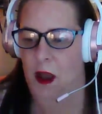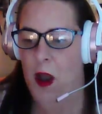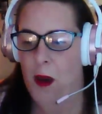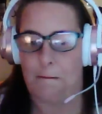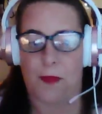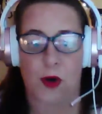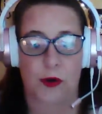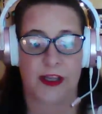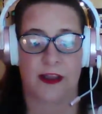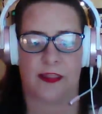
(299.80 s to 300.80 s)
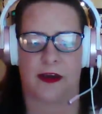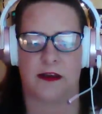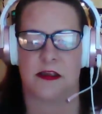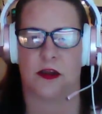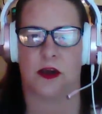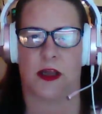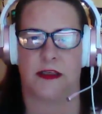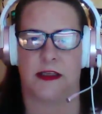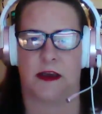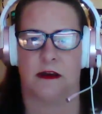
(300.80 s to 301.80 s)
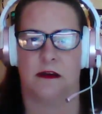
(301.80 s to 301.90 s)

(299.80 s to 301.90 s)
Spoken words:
Maria, that is a good idea.